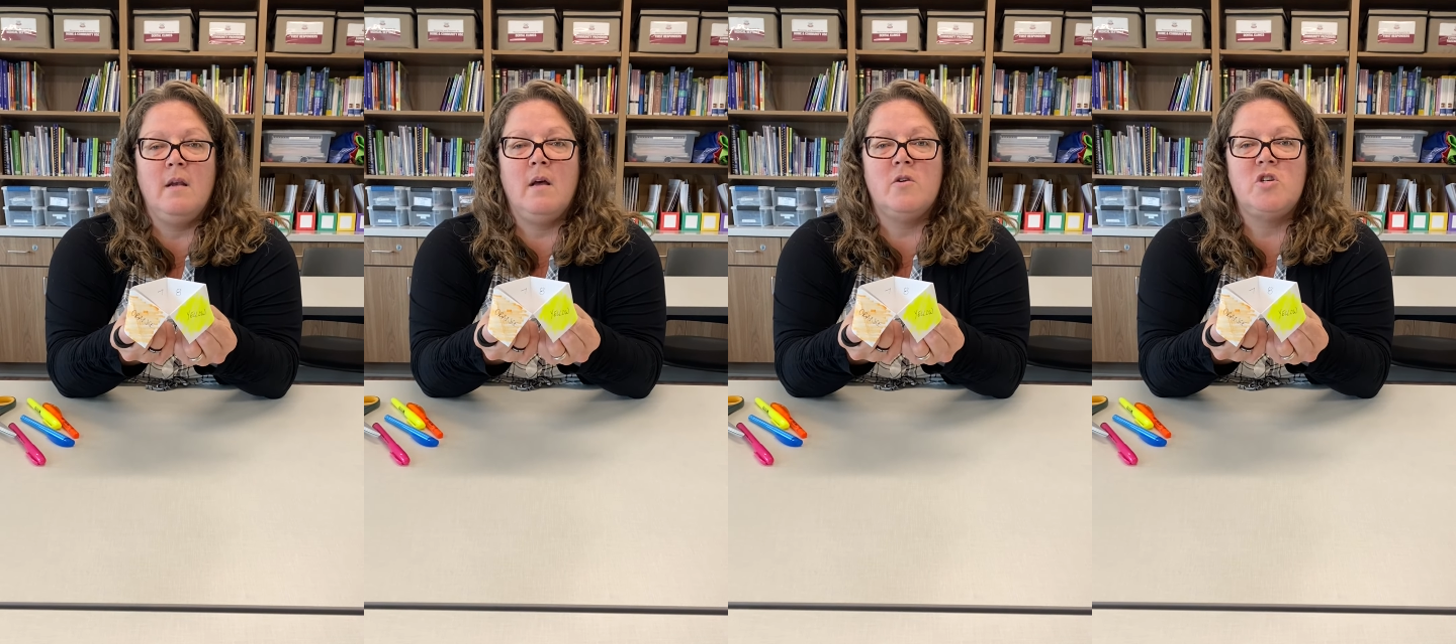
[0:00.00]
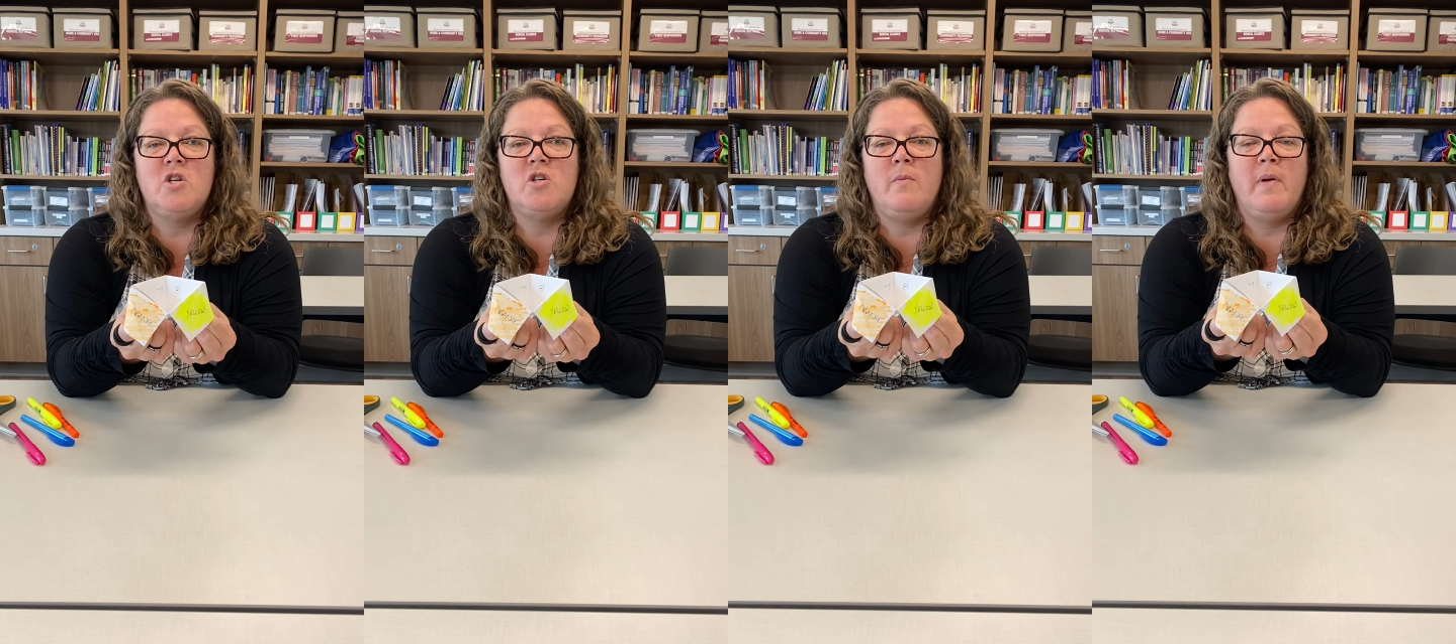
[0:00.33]
Now
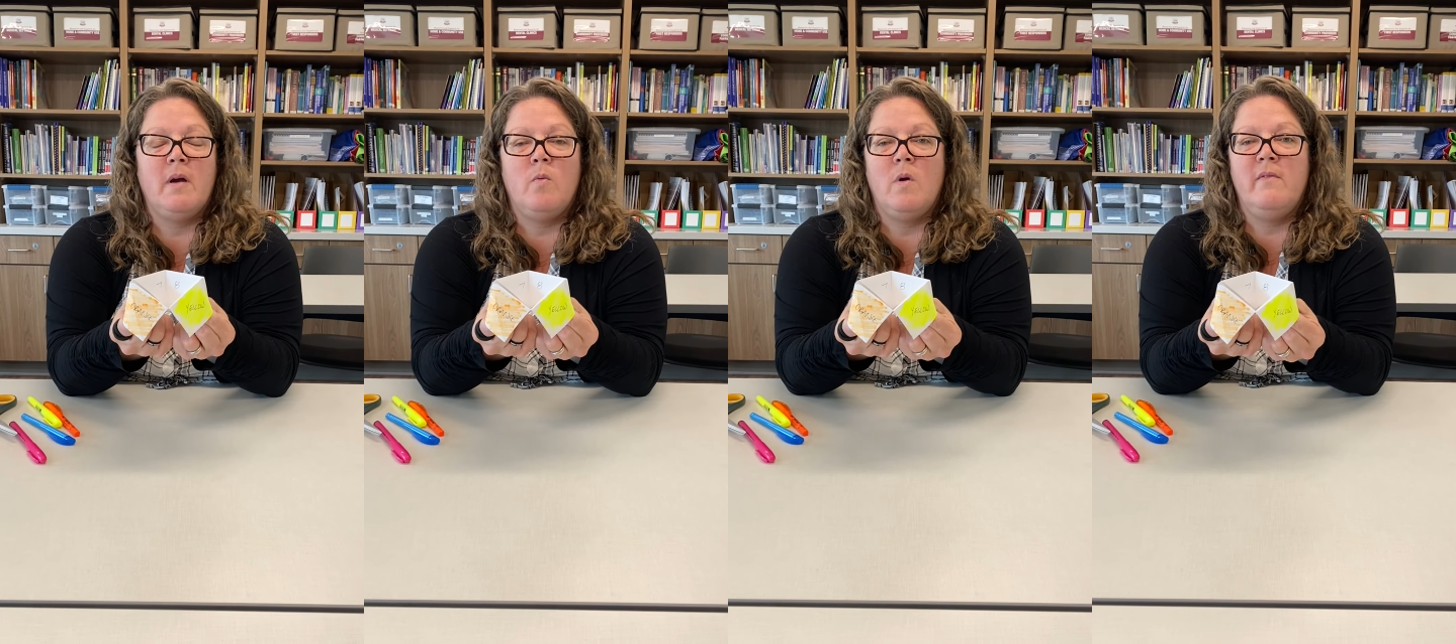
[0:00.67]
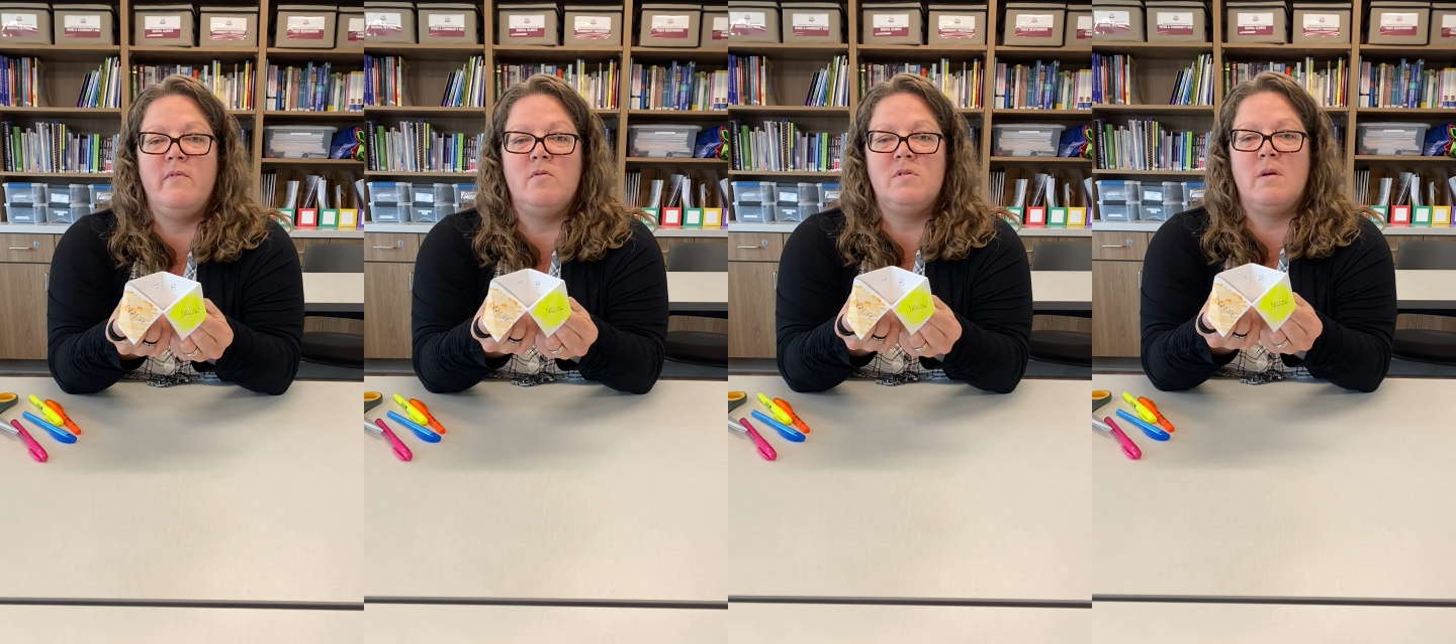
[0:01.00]
she should pick one
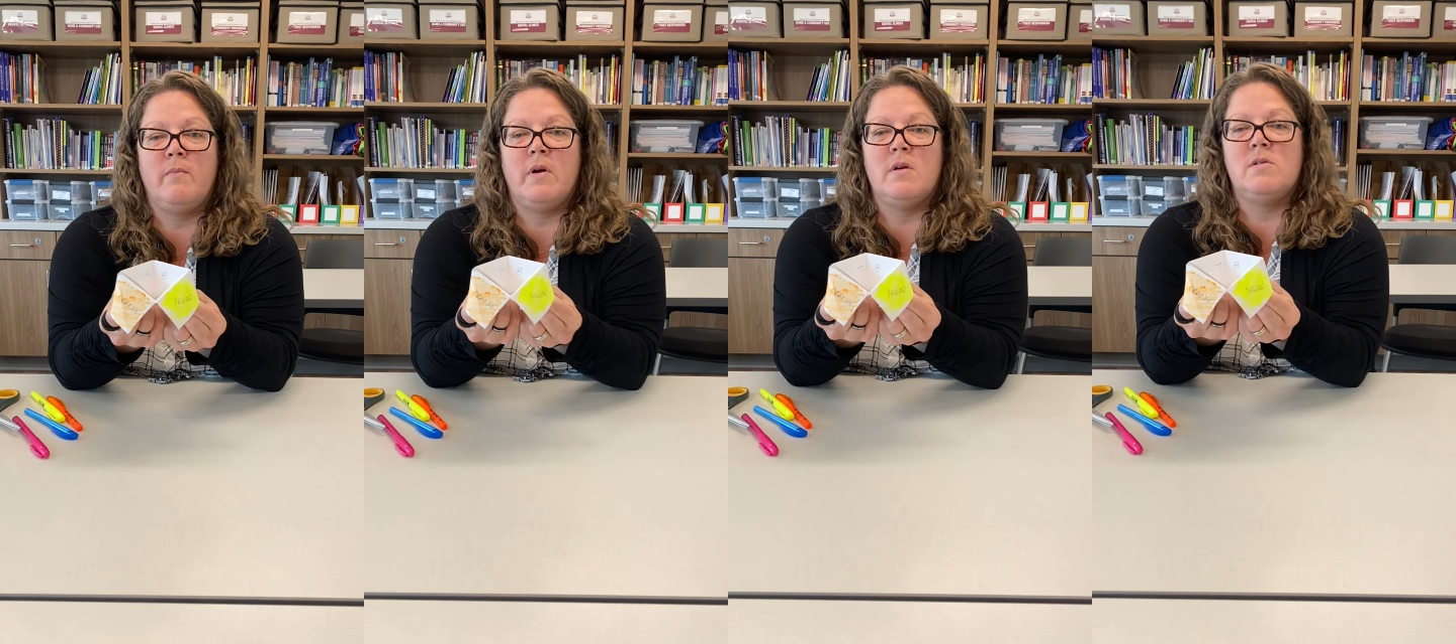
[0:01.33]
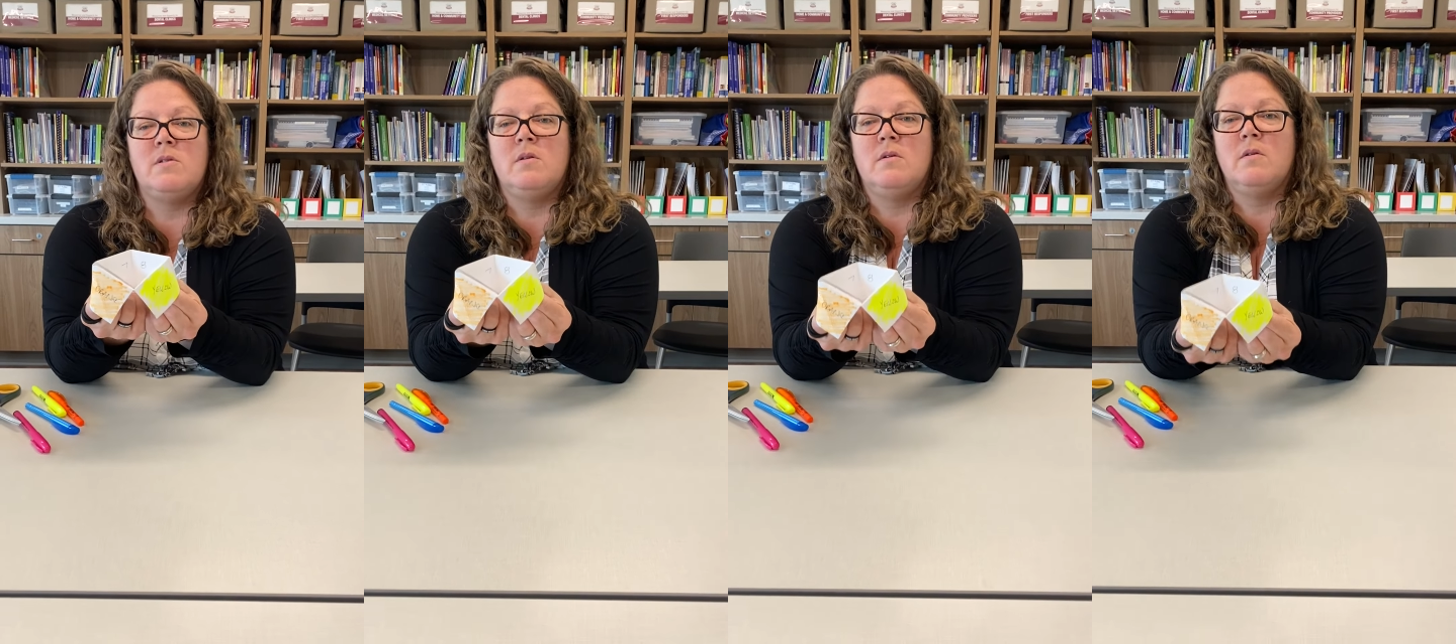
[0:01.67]
of those numbers.